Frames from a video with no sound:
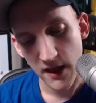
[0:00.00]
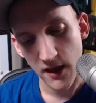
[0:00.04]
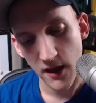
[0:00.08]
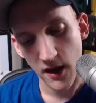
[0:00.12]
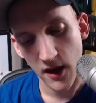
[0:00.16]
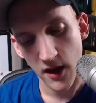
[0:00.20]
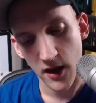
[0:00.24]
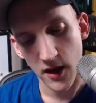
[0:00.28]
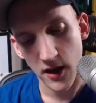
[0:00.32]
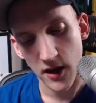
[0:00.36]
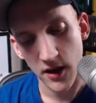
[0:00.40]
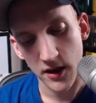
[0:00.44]

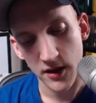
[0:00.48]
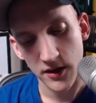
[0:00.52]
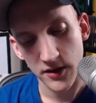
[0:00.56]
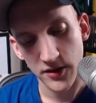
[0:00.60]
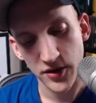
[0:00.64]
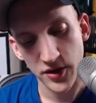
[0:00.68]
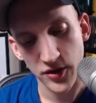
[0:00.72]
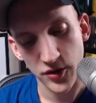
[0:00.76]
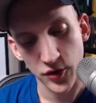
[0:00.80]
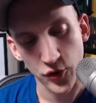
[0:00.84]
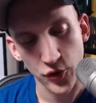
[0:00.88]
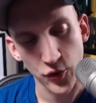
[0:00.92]

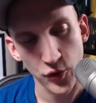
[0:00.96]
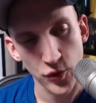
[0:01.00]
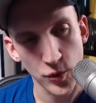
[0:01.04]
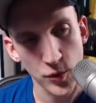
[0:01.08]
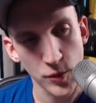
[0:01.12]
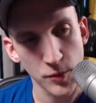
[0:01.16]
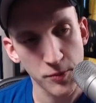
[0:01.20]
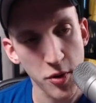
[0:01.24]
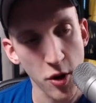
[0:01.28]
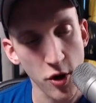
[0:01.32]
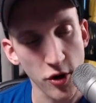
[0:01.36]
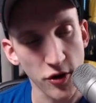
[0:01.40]

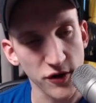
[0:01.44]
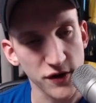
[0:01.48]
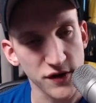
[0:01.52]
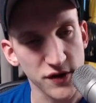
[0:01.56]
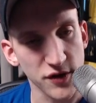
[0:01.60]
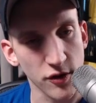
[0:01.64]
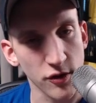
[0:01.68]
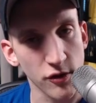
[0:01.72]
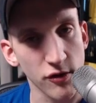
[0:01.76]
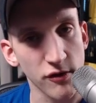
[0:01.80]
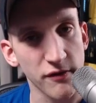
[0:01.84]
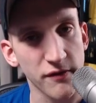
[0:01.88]

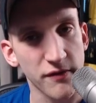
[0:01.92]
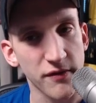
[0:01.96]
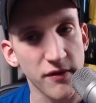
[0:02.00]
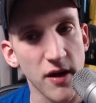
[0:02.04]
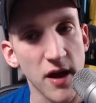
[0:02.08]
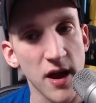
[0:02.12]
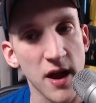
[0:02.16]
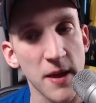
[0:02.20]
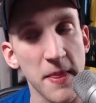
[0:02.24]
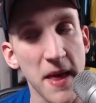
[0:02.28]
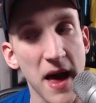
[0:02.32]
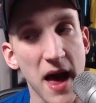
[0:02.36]
PokerStove,
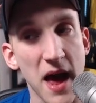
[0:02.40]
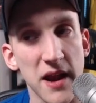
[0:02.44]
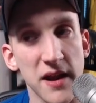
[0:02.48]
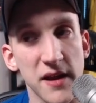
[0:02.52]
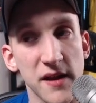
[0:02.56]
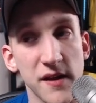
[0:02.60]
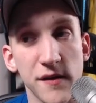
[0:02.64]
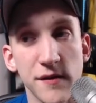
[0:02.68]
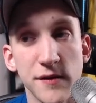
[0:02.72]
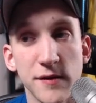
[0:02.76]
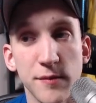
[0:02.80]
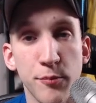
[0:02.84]
and that
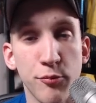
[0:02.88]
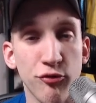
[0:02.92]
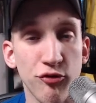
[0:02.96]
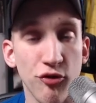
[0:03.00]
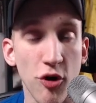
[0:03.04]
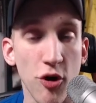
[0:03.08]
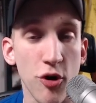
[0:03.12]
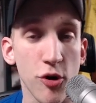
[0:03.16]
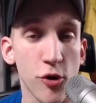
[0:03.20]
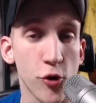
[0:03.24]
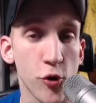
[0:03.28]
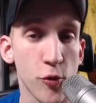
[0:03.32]
is
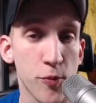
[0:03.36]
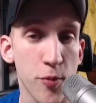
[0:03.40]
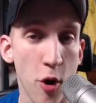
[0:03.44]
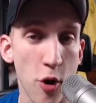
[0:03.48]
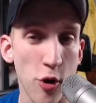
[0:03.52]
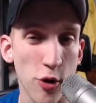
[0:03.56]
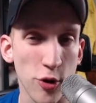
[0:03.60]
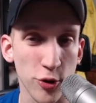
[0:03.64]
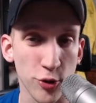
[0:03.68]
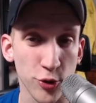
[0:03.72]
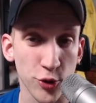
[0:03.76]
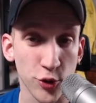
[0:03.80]
Pro
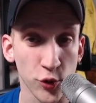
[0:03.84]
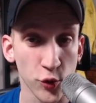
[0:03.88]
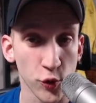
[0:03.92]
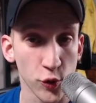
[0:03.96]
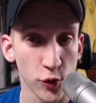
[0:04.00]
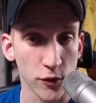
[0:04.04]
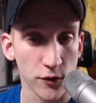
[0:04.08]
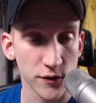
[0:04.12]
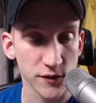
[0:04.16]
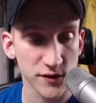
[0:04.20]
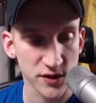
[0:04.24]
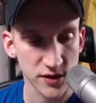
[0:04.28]
Poker
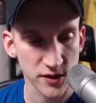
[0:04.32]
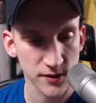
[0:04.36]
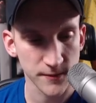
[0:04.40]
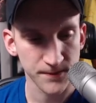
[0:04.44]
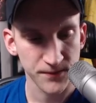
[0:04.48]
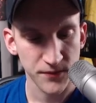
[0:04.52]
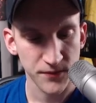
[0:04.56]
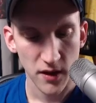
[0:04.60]
Tools.